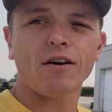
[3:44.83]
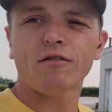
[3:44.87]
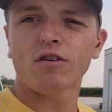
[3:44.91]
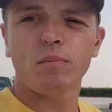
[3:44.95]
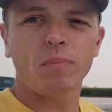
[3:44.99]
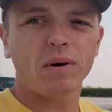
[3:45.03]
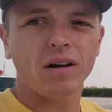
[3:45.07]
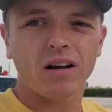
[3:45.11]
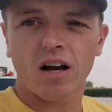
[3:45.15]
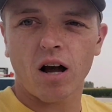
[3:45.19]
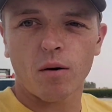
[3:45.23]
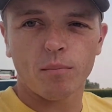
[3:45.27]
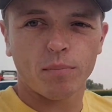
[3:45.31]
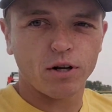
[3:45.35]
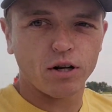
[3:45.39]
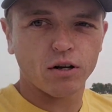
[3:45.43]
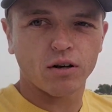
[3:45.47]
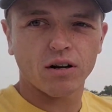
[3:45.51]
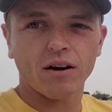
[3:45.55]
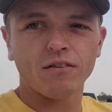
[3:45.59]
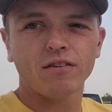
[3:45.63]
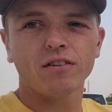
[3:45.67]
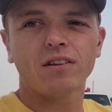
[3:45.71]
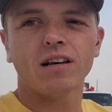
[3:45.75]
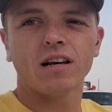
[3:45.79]
Every big company you
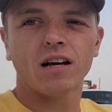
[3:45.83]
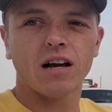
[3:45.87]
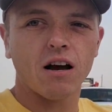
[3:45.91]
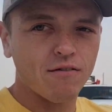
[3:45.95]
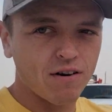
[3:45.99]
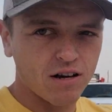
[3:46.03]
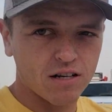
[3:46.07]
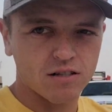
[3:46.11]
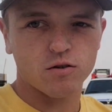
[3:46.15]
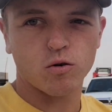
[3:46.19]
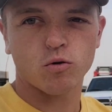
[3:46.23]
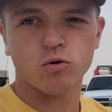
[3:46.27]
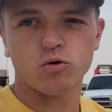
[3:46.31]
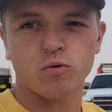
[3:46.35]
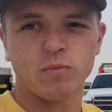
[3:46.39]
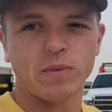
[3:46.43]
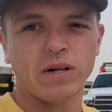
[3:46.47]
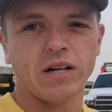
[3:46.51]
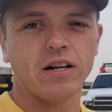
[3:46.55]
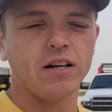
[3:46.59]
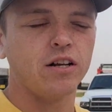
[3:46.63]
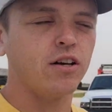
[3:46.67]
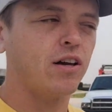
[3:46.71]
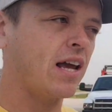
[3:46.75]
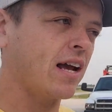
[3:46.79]
can ever think of has social
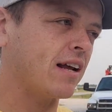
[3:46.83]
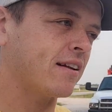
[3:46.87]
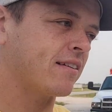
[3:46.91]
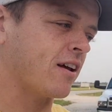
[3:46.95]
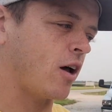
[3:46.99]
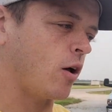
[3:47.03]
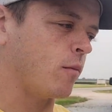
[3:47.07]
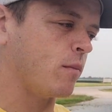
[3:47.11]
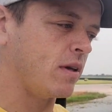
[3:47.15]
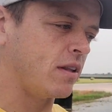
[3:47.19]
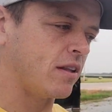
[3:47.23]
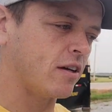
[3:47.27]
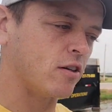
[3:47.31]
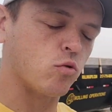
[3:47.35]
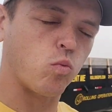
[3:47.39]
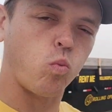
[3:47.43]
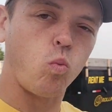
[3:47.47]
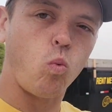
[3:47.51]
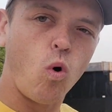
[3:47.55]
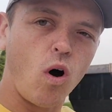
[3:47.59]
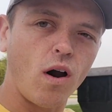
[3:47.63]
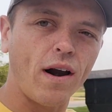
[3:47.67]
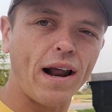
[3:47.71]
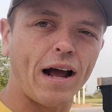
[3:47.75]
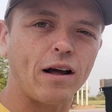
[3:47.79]
media. You can't tell me there's
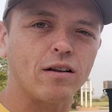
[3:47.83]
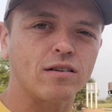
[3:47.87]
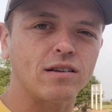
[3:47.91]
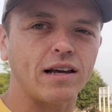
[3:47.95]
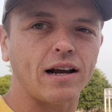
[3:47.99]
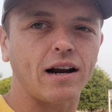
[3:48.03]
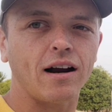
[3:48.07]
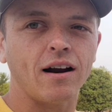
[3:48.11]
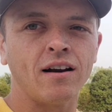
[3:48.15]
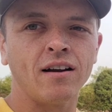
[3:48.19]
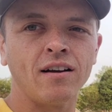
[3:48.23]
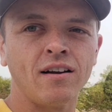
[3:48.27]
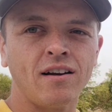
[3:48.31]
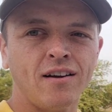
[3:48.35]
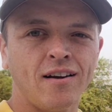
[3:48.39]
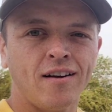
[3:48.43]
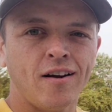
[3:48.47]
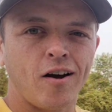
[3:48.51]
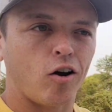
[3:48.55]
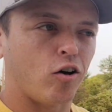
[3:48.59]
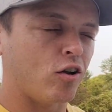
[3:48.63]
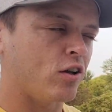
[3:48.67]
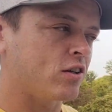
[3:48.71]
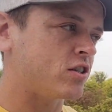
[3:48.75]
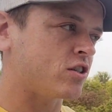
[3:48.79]
one out there,
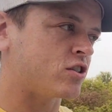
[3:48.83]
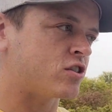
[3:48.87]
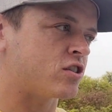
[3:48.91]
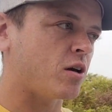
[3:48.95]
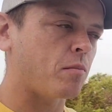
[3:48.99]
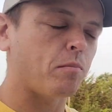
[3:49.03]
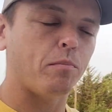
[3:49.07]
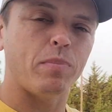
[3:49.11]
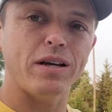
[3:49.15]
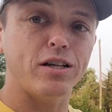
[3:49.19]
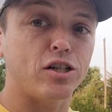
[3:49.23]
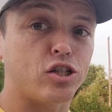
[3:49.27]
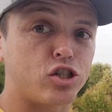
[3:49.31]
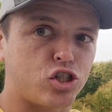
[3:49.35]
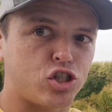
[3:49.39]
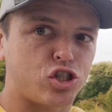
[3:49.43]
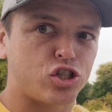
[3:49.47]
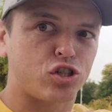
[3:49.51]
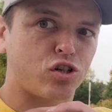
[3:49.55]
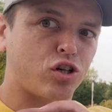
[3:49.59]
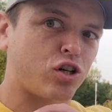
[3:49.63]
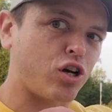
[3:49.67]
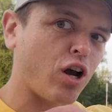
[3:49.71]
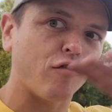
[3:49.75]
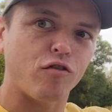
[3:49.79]
unless it's some big
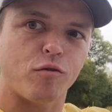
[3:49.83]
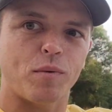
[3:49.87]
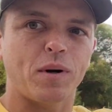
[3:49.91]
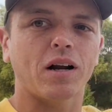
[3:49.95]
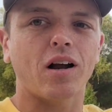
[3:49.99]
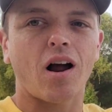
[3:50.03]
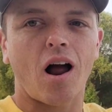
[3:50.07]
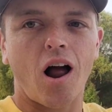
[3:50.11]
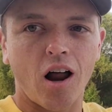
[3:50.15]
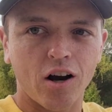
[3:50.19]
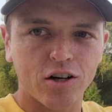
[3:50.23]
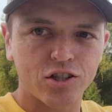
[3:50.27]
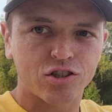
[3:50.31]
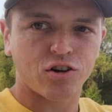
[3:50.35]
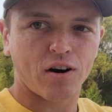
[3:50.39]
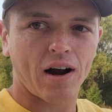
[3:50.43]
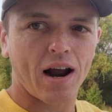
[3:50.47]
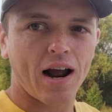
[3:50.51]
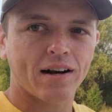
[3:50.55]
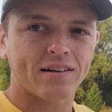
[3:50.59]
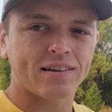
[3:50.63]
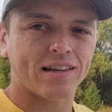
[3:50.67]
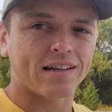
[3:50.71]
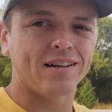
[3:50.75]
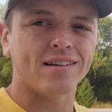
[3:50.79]
government
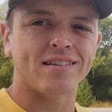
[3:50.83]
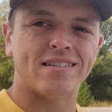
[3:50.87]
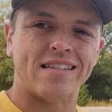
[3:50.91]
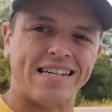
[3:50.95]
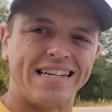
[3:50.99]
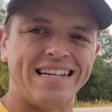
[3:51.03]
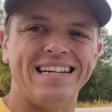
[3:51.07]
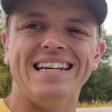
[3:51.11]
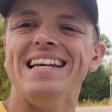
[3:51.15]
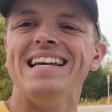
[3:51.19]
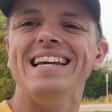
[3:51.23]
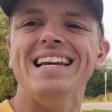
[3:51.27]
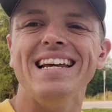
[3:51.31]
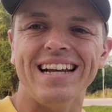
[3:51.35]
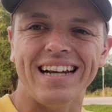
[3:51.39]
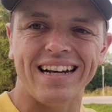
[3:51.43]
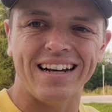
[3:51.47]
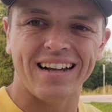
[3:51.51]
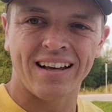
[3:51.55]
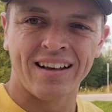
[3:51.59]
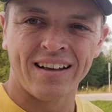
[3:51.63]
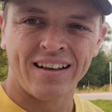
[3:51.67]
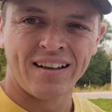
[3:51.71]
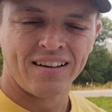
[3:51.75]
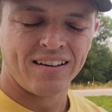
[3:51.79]
contract that doesn't
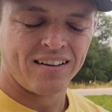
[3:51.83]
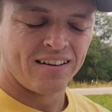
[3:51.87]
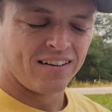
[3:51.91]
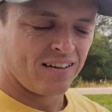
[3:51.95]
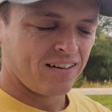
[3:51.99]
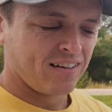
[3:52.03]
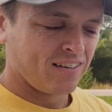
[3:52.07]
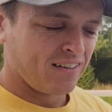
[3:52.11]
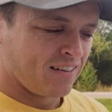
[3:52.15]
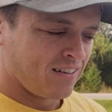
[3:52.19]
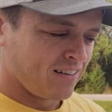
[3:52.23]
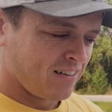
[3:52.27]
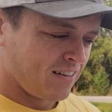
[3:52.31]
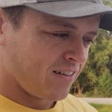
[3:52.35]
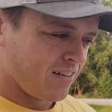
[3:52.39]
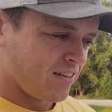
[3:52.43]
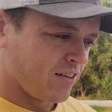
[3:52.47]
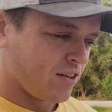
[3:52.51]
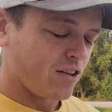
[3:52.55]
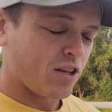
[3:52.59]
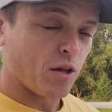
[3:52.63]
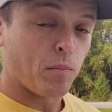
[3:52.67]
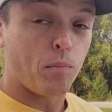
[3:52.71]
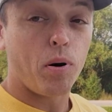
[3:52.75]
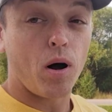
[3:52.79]
need
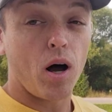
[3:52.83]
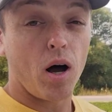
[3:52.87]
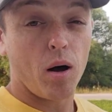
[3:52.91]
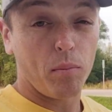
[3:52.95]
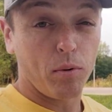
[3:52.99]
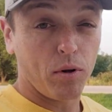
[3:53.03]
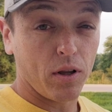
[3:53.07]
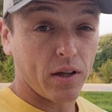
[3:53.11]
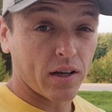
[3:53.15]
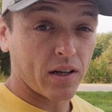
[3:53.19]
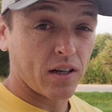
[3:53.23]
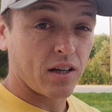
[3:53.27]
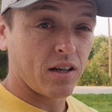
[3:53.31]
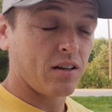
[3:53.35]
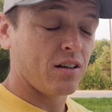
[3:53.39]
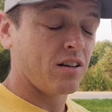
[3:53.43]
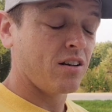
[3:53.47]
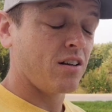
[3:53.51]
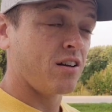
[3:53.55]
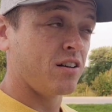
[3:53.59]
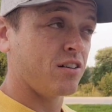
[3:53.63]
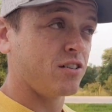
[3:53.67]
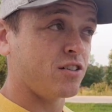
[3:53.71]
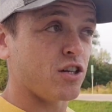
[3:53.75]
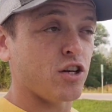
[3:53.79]
the public
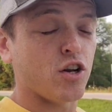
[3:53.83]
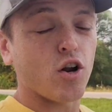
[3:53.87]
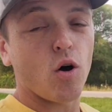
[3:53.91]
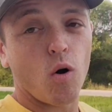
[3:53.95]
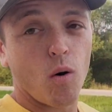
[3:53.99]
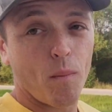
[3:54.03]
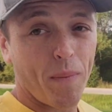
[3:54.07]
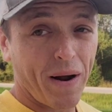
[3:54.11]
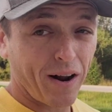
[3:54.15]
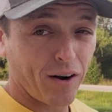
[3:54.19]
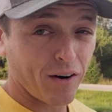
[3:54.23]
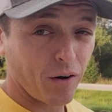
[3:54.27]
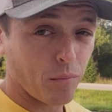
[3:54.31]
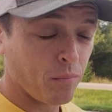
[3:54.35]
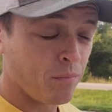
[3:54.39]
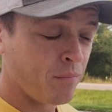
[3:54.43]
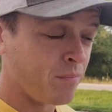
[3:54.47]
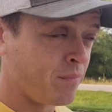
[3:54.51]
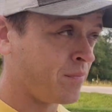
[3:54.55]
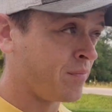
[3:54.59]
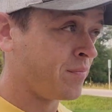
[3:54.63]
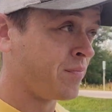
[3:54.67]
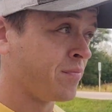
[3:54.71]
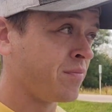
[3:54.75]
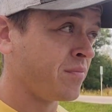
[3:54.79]
to know about them.
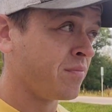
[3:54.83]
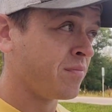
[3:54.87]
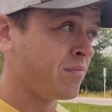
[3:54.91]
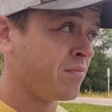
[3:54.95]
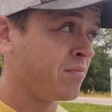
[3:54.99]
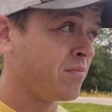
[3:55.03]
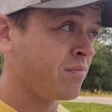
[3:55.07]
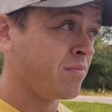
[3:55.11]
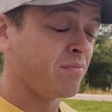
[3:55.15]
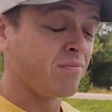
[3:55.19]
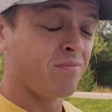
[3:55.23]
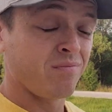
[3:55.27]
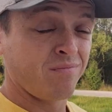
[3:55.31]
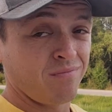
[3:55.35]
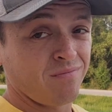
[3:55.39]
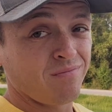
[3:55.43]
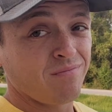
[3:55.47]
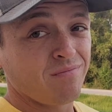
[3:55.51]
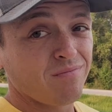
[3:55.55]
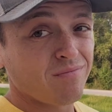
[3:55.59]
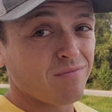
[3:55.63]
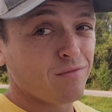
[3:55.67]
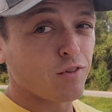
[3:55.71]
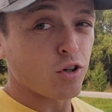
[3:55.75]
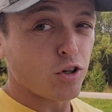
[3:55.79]

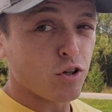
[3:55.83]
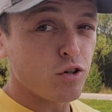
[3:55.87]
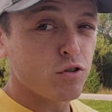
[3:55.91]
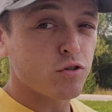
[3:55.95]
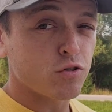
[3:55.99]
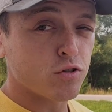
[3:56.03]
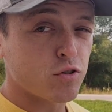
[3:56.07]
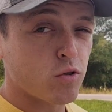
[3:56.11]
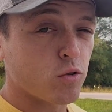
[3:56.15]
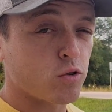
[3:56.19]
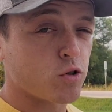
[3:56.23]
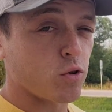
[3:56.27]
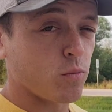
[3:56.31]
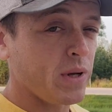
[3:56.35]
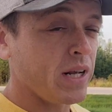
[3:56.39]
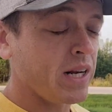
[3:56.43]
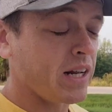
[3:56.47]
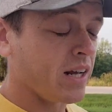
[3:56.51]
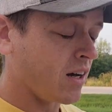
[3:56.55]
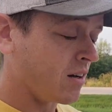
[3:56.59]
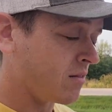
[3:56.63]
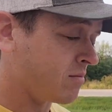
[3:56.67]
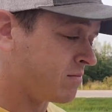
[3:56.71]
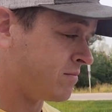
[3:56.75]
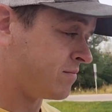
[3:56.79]
They're using social
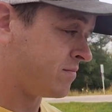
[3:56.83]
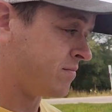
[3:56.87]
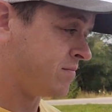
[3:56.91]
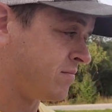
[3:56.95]
media.